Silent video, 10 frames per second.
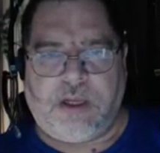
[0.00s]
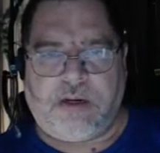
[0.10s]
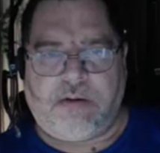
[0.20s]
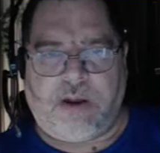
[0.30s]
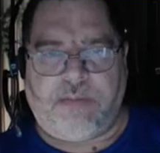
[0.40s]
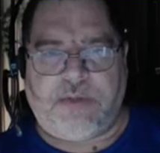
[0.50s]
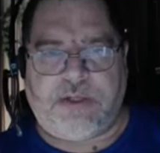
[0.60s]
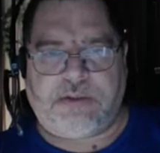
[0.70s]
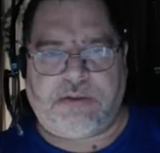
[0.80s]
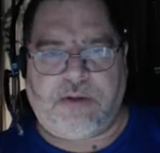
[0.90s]
Grab
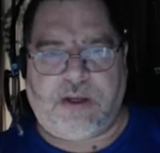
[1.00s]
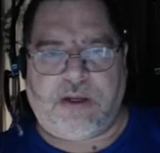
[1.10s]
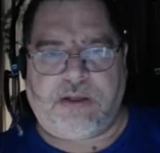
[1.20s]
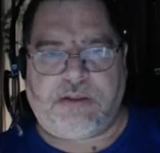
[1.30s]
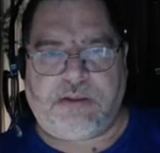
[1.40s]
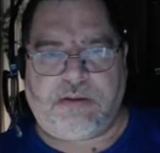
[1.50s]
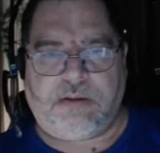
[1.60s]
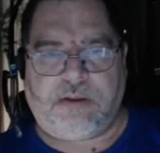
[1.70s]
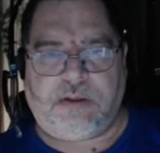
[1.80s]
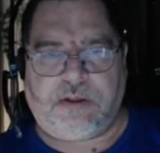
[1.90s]
these 2 guys,
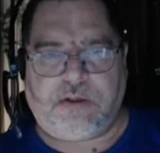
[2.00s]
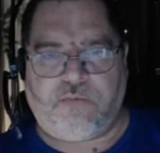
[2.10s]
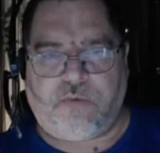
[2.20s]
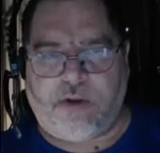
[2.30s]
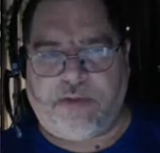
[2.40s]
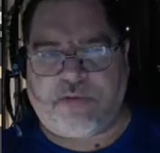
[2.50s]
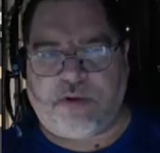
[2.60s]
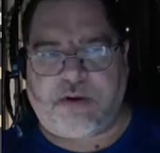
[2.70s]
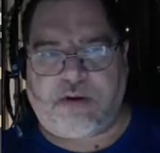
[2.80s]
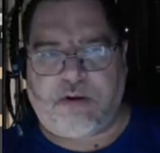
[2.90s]
control left
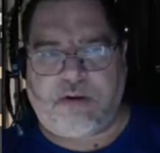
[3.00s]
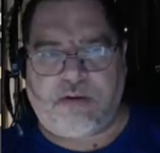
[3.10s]
click,